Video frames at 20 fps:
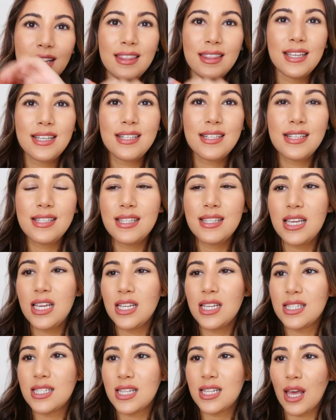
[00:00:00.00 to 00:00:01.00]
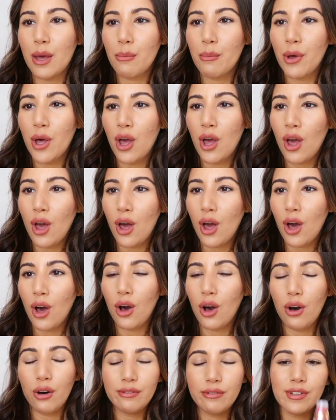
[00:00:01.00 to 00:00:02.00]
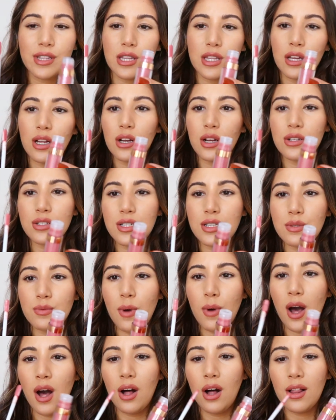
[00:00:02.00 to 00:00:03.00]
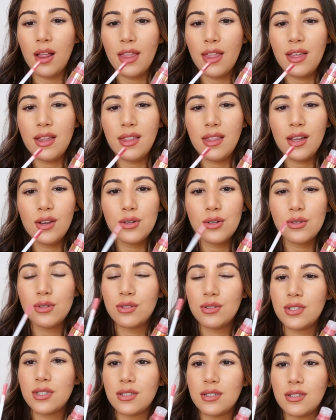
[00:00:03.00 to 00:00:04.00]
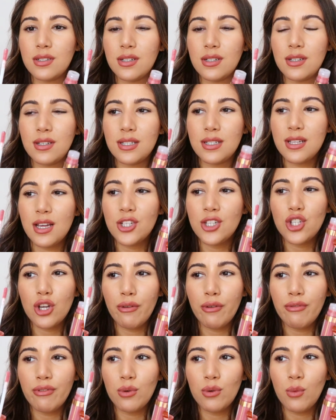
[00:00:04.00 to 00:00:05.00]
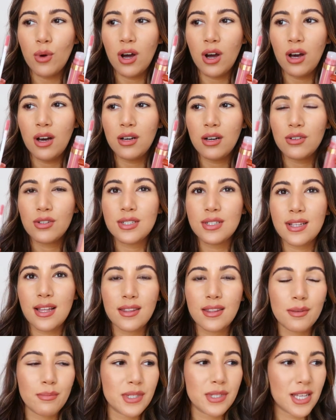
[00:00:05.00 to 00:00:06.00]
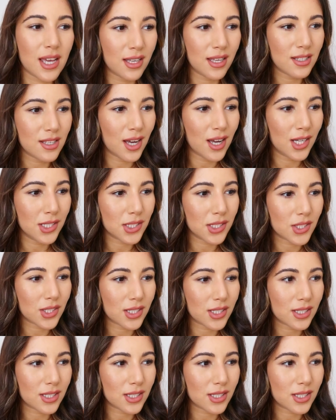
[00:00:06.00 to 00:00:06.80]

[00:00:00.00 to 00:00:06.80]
And this is the tip of the gloss as well. I think they called, is it a dauphinoise or is that the potatoes?